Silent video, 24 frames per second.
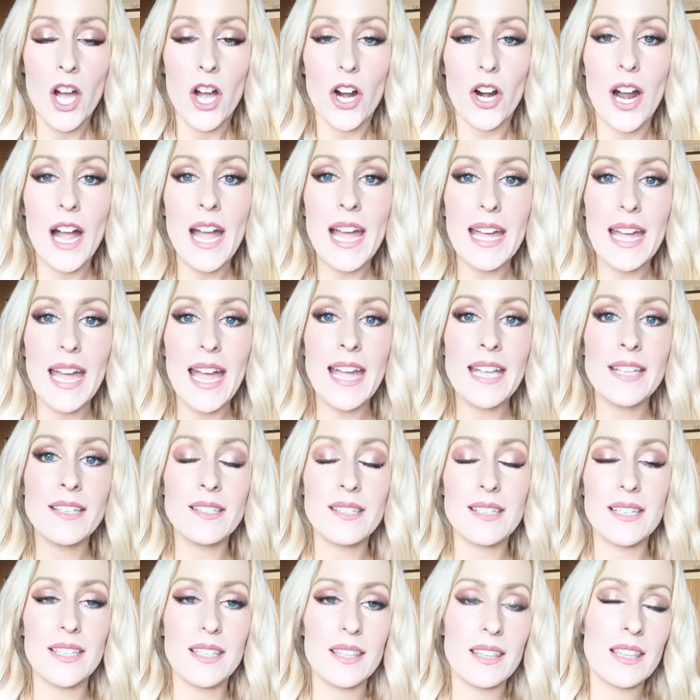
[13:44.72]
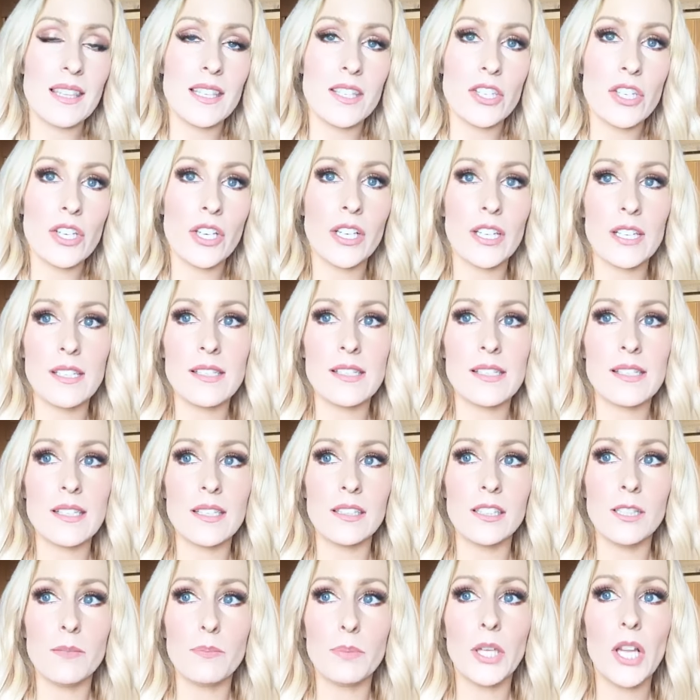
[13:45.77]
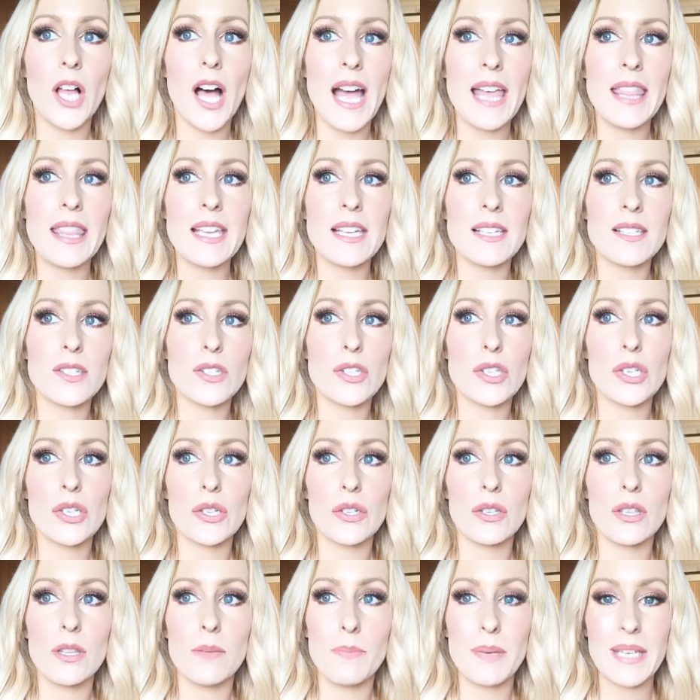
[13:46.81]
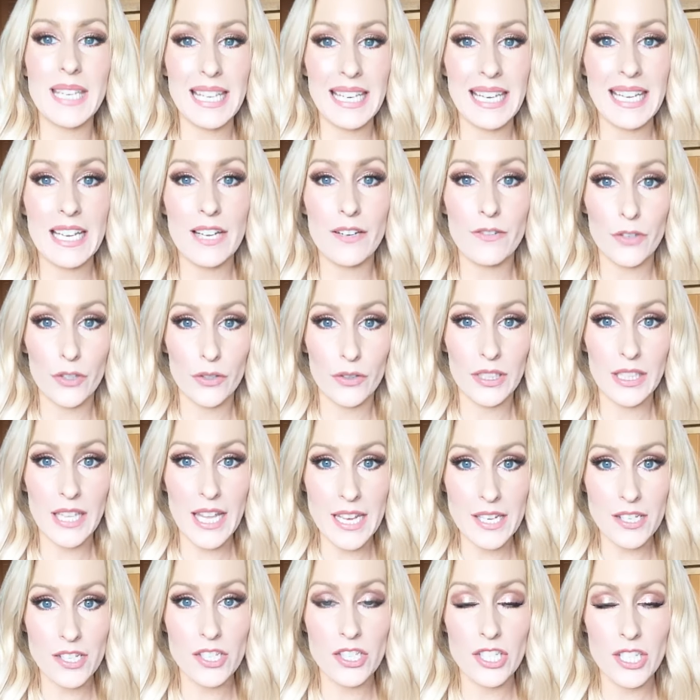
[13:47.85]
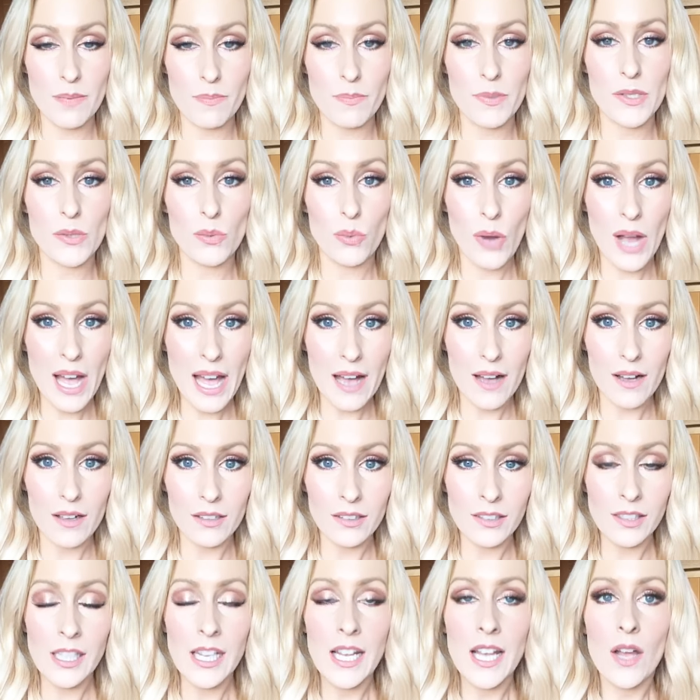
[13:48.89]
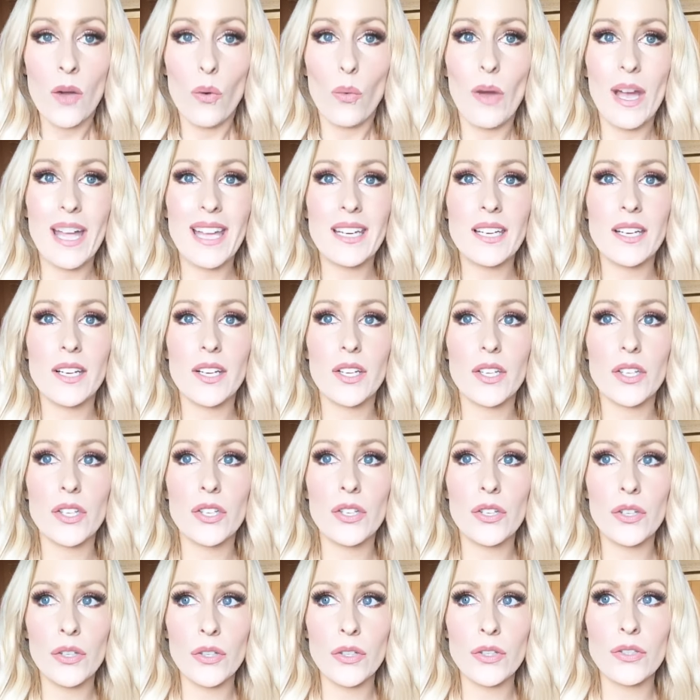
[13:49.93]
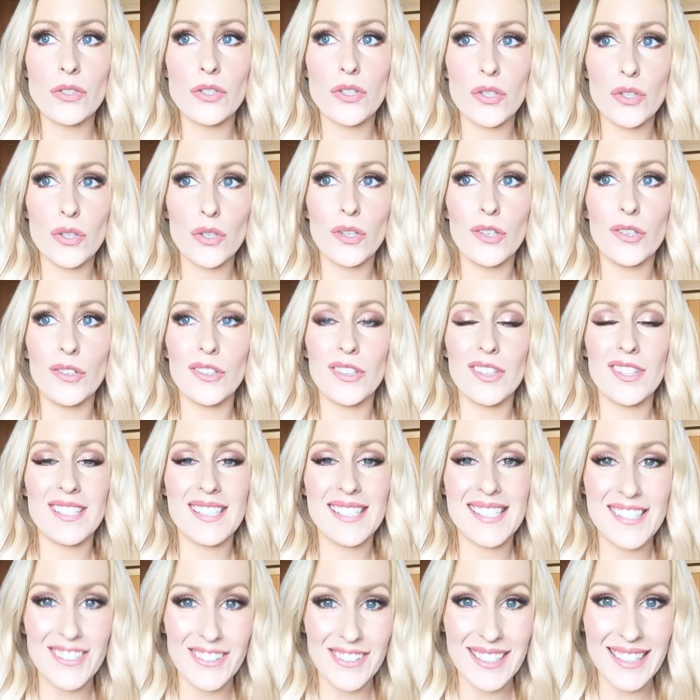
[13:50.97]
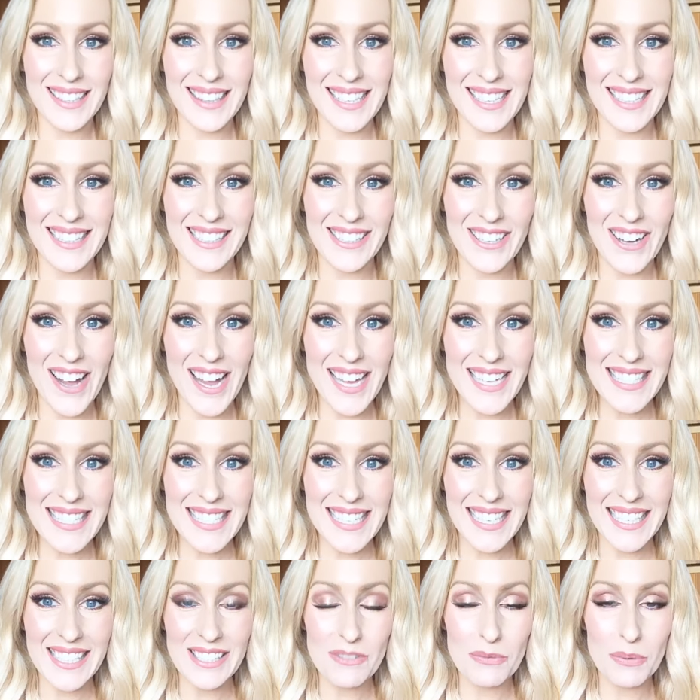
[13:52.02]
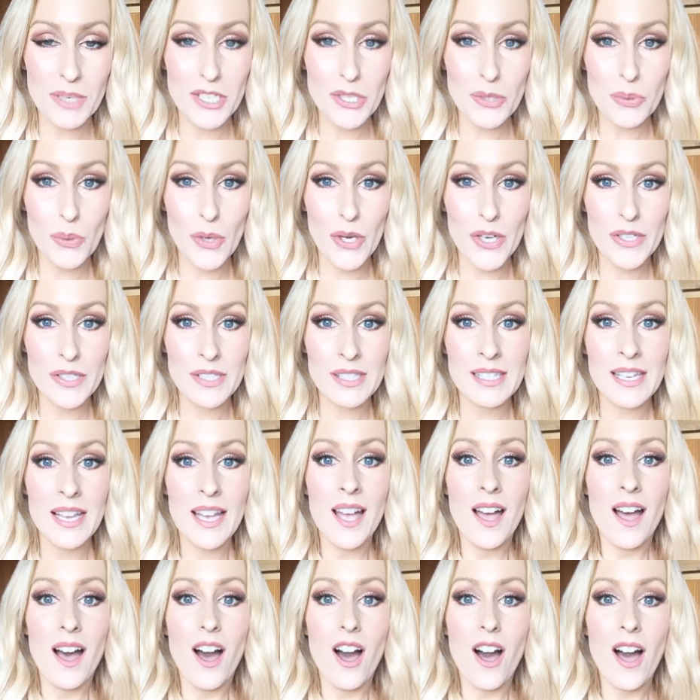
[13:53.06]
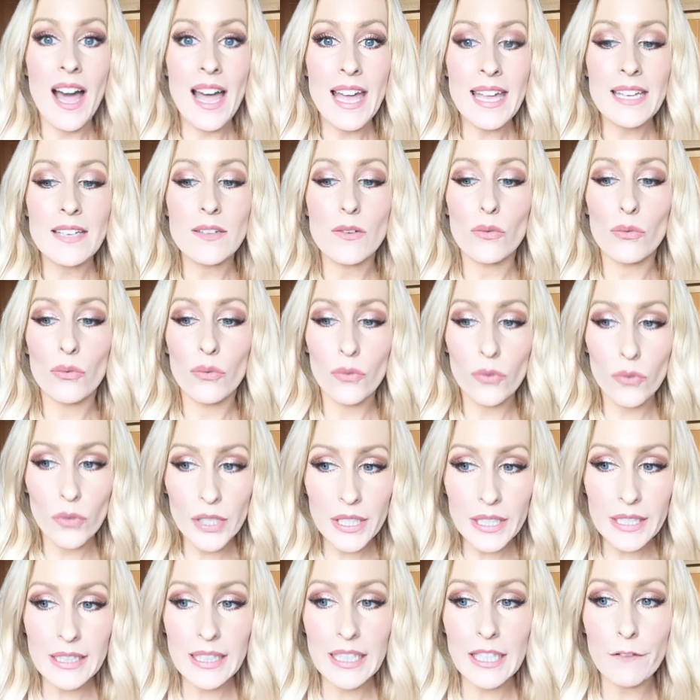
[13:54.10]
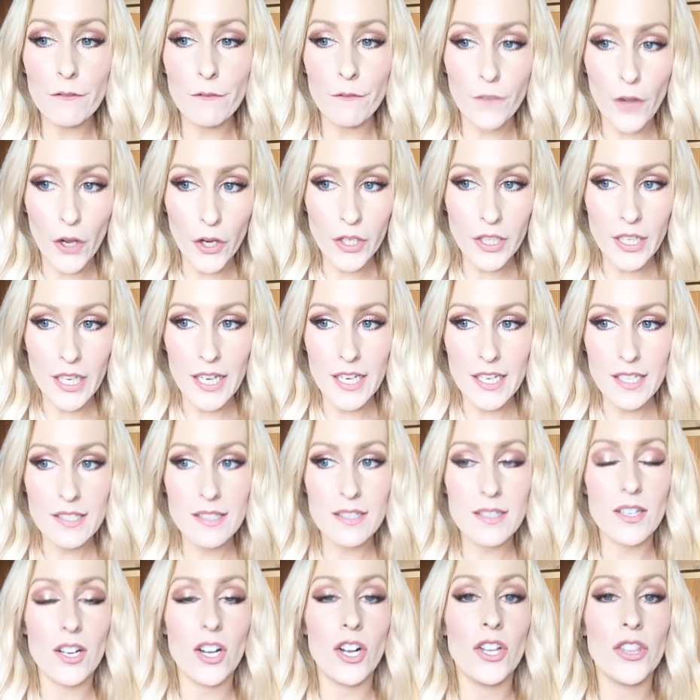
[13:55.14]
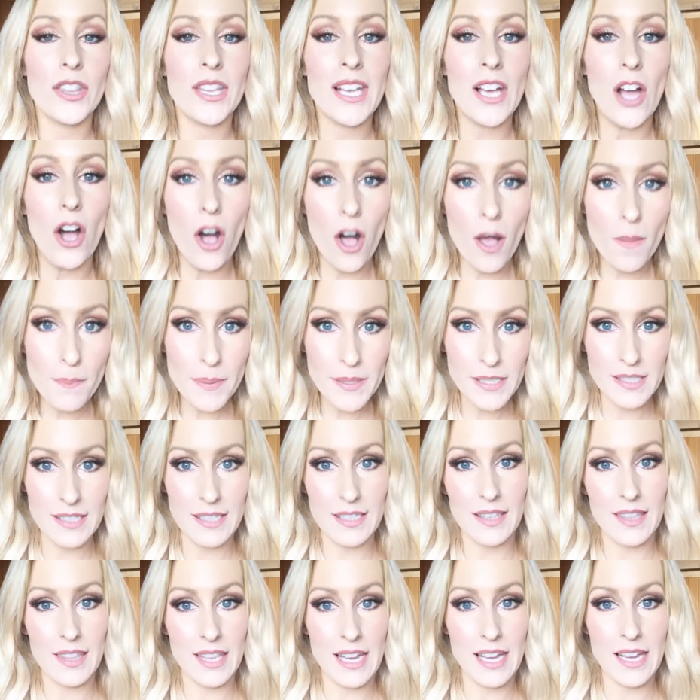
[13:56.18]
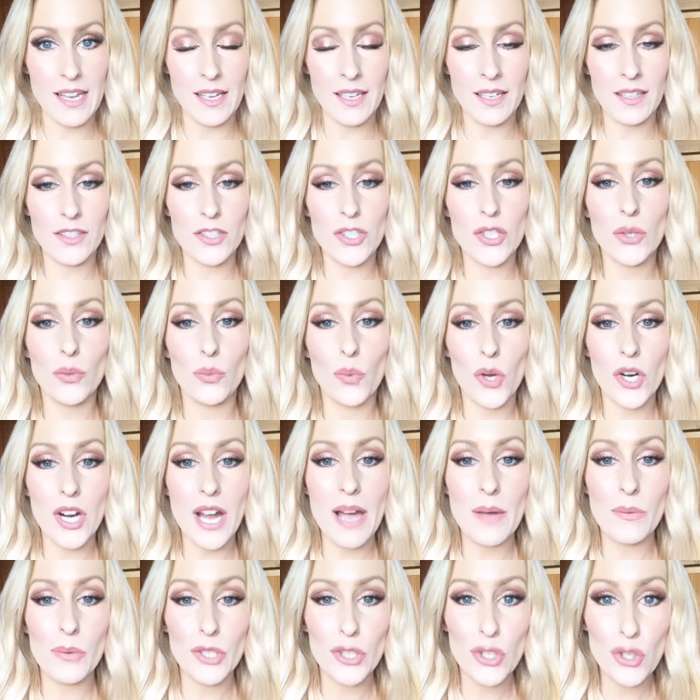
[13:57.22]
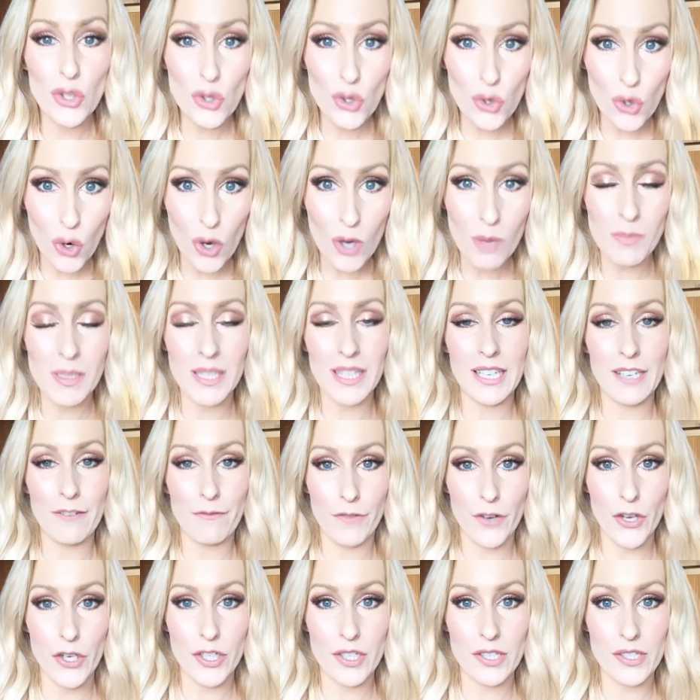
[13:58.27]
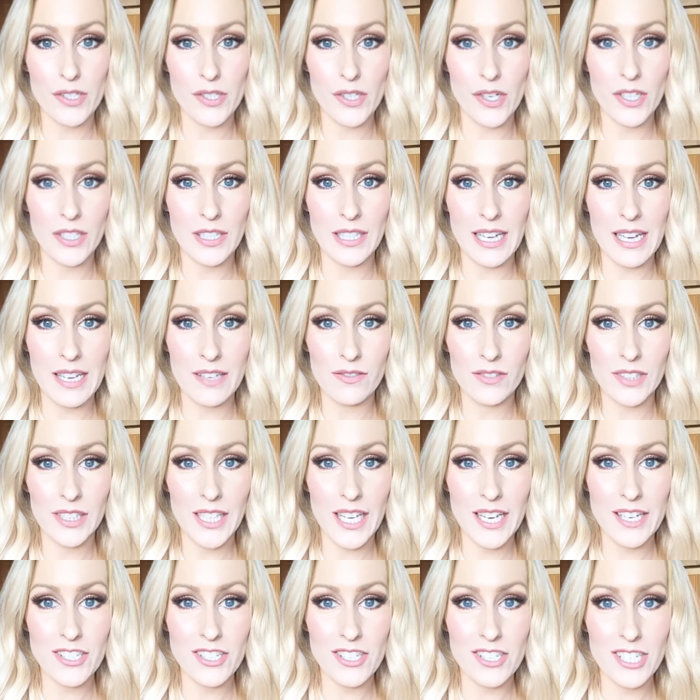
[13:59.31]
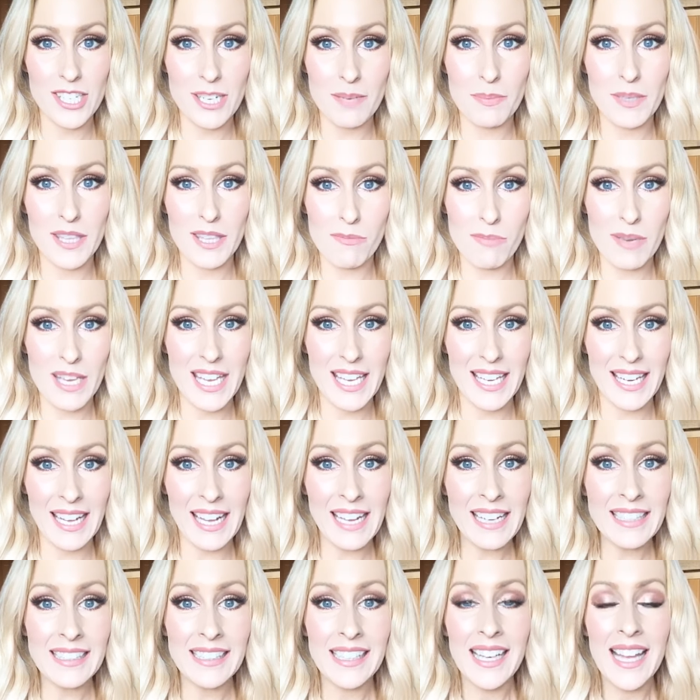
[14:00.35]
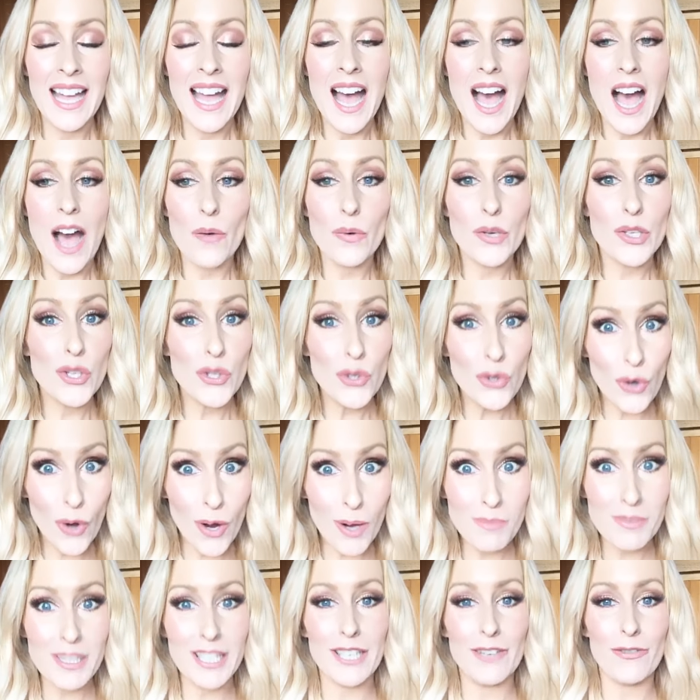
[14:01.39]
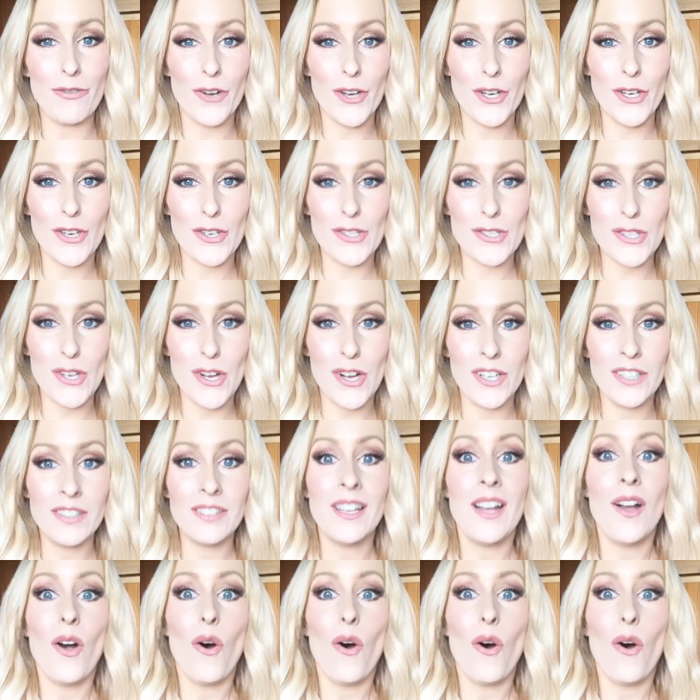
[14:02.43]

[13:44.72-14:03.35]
all right and you can still apply this to the beginning of a relationship as well when you do the sort of thing that i did which was I really focused on the opposite thing to what I would normally focus on in relationship at the beginning. I would normally focus on